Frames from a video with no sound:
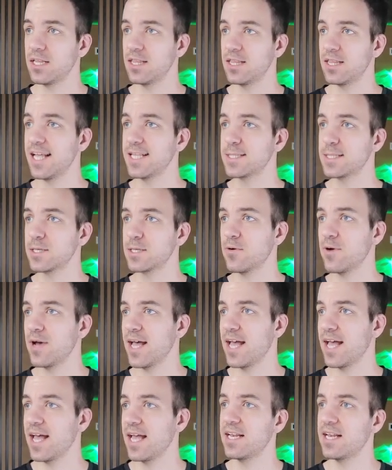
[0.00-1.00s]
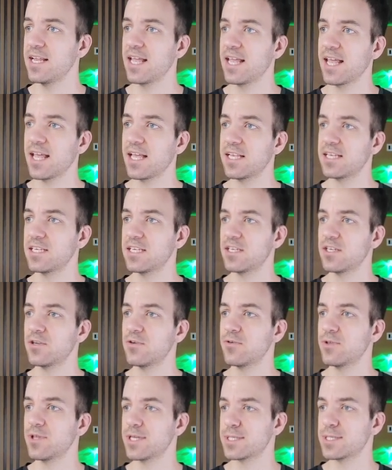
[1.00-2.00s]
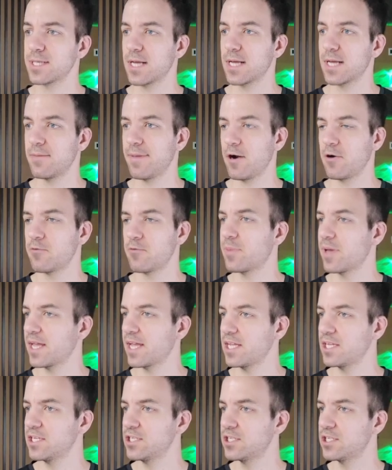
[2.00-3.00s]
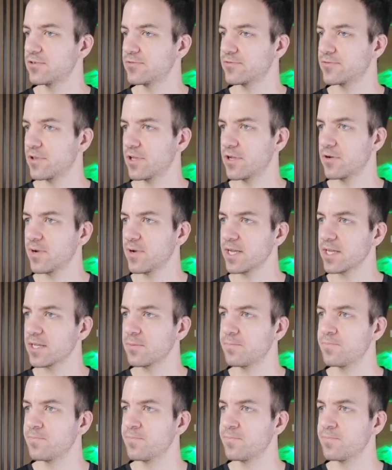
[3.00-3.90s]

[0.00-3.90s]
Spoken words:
Let's go ahead and do this about page really quick.